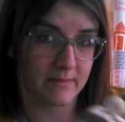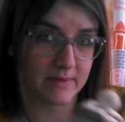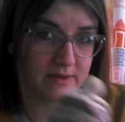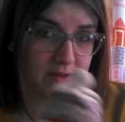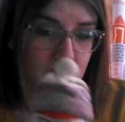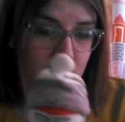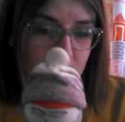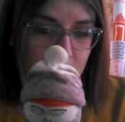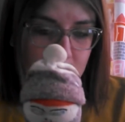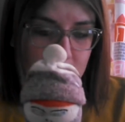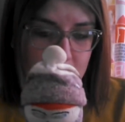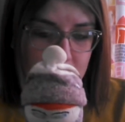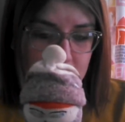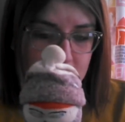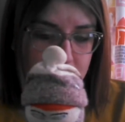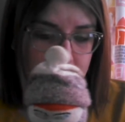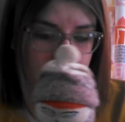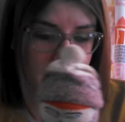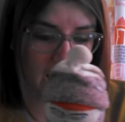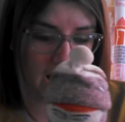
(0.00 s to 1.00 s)
So
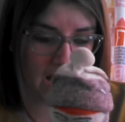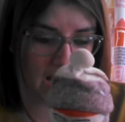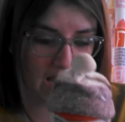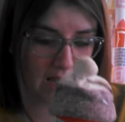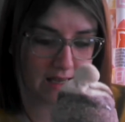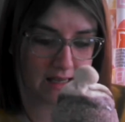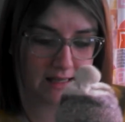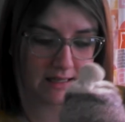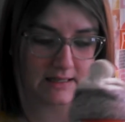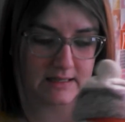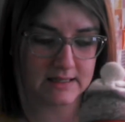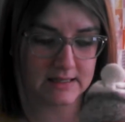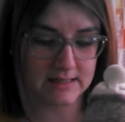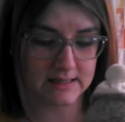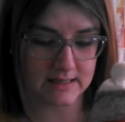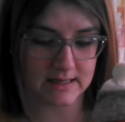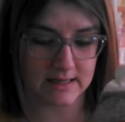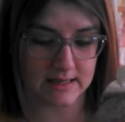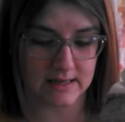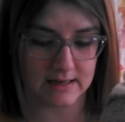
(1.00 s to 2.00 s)
I
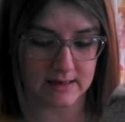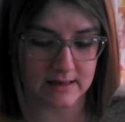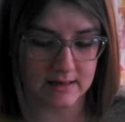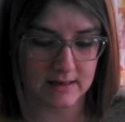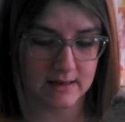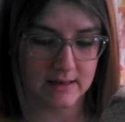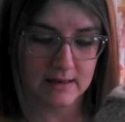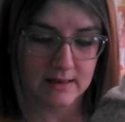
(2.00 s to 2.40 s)
concede